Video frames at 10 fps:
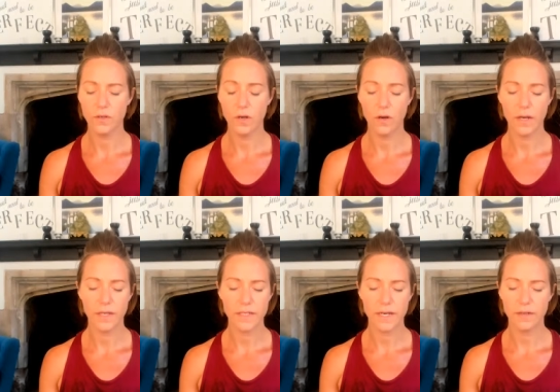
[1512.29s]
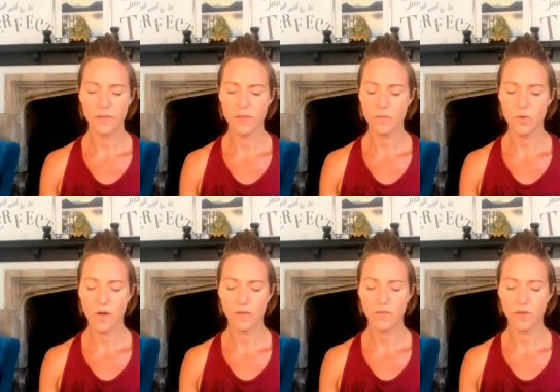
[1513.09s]
lying down if it's more
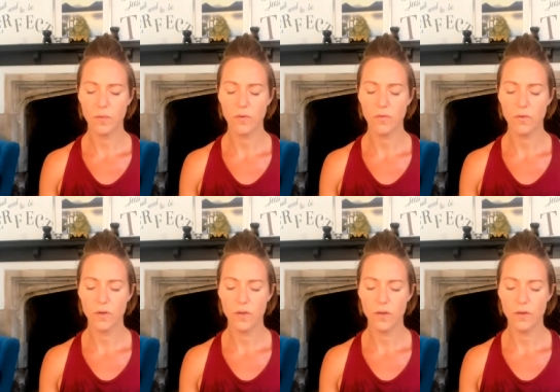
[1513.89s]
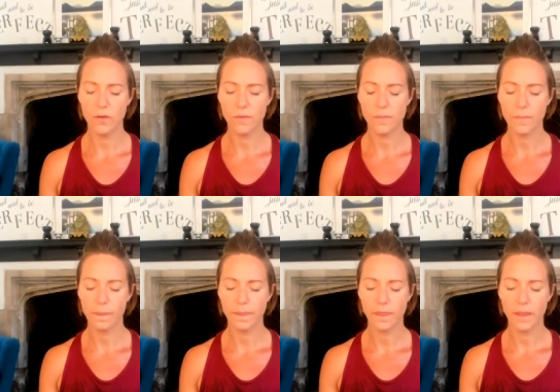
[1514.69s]
comfortable for you.
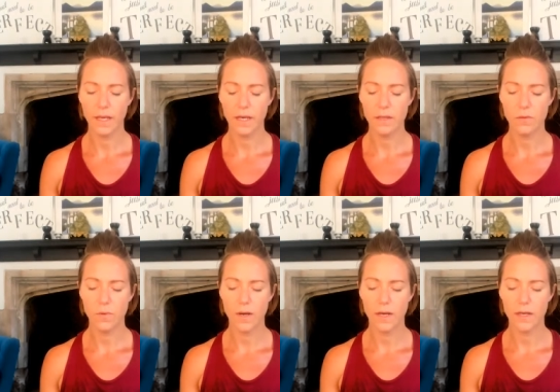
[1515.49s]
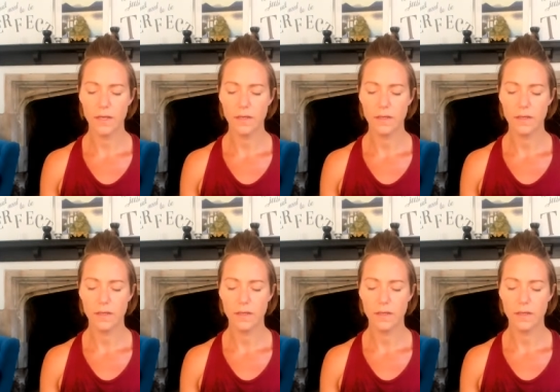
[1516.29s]
Either way,